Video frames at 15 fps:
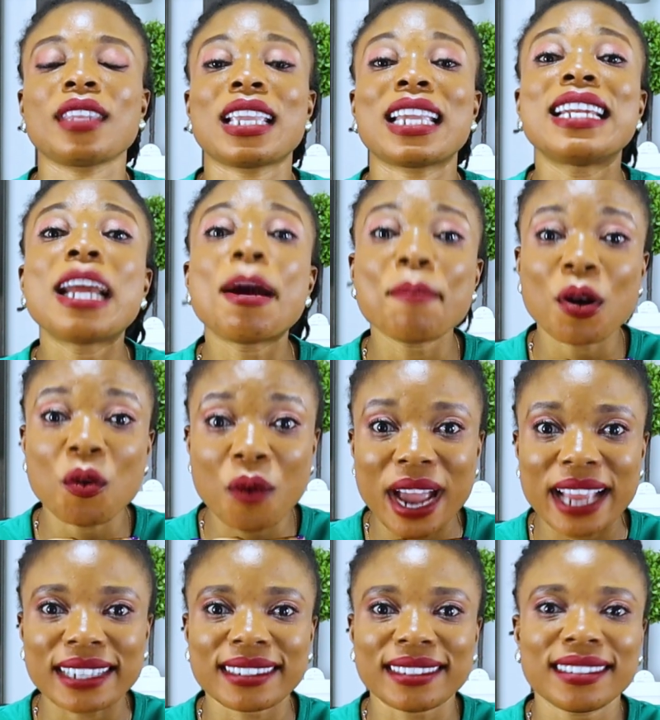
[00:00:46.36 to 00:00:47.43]
Number
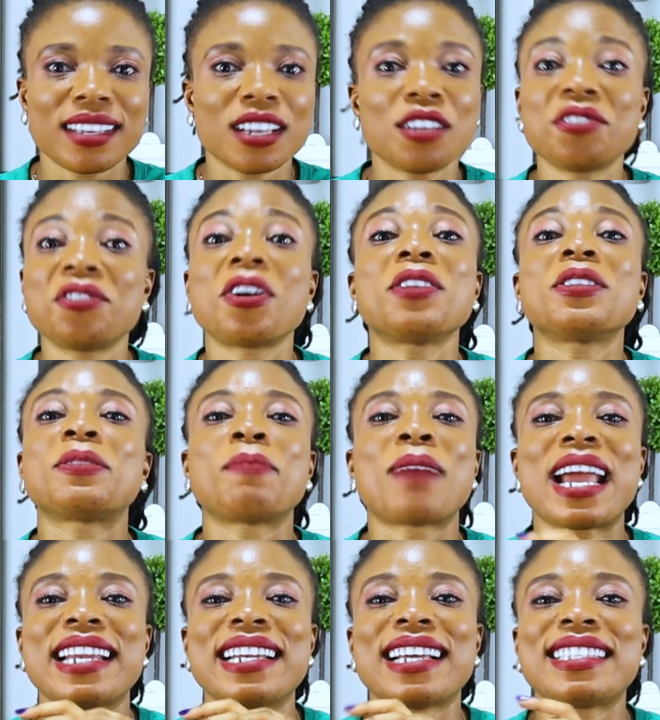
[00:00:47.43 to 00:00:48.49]
one, don't
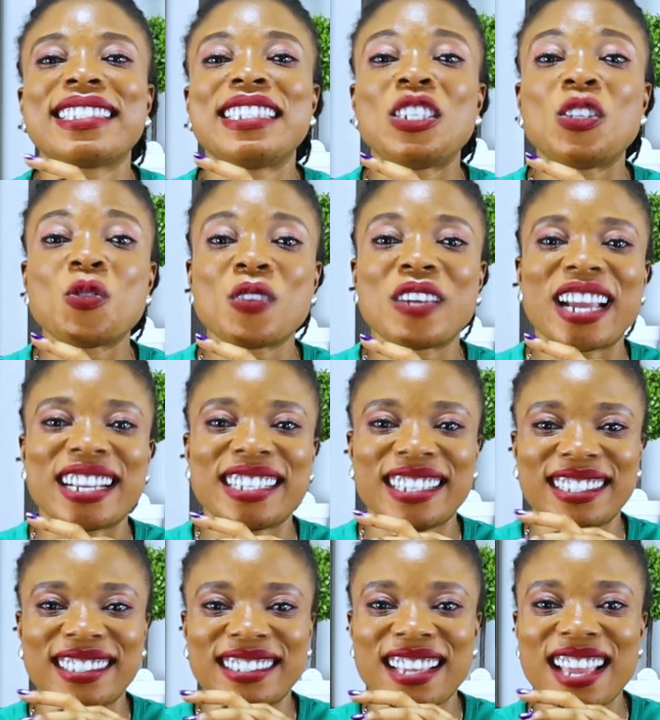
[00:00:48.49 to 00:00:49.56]
buy that new gadget.